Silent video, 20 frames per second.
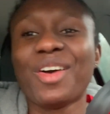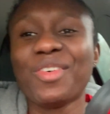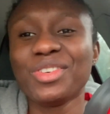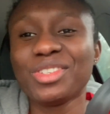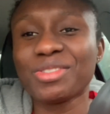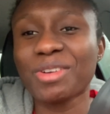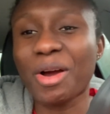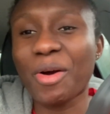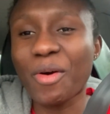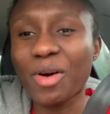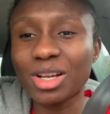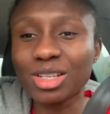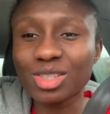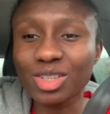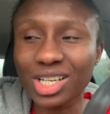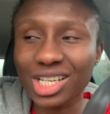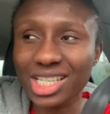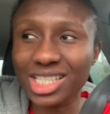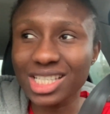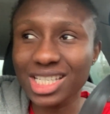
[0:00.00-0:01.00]
which one want
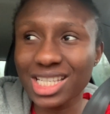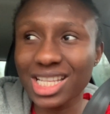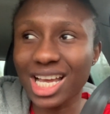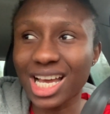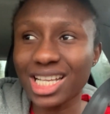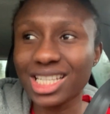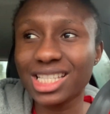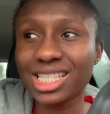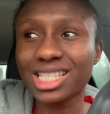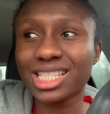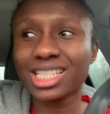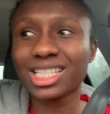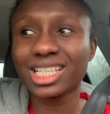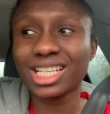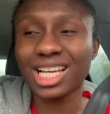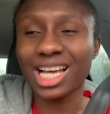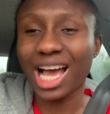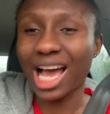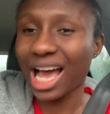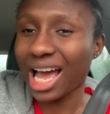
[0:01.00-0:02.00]
talk is it that
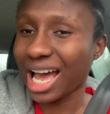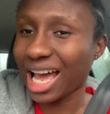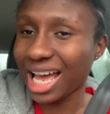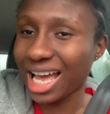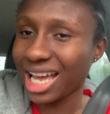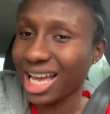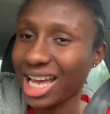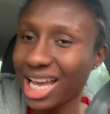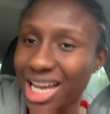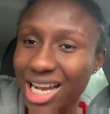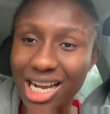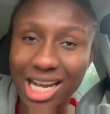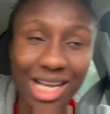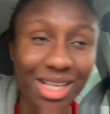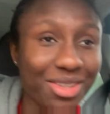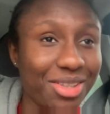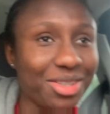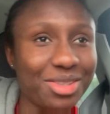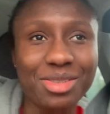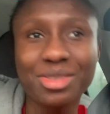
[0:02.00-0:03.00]
uh -uh, I
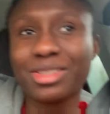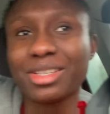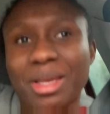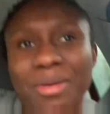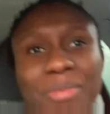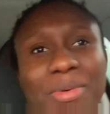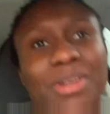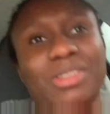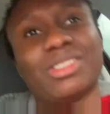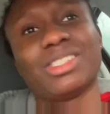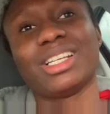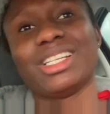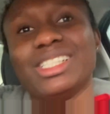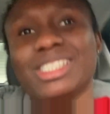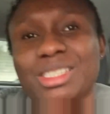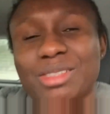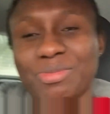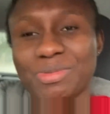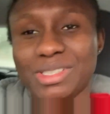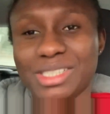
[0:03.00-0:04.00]
cannot do temple
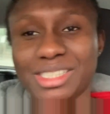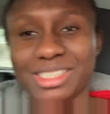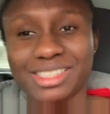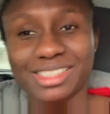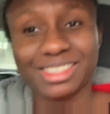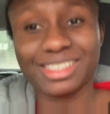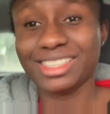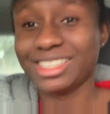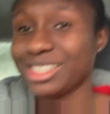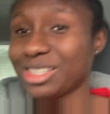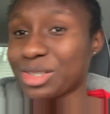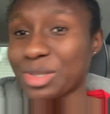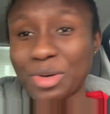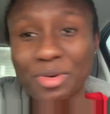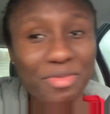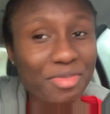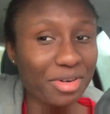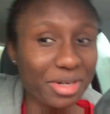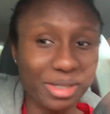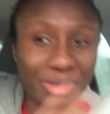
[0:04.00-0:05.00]
challenge please it's
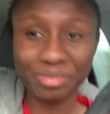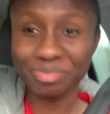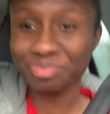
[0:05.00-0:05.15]
over